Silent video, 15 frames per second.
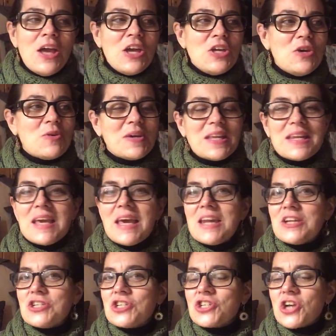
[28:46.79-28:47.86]
you can get
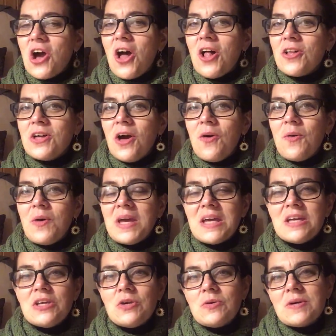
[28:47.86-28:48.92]
a shawl
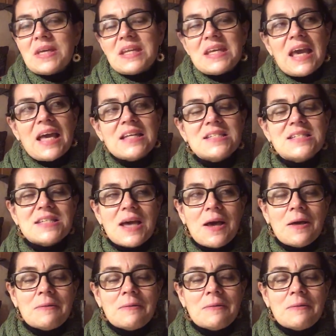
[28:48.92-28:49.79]
going, you can get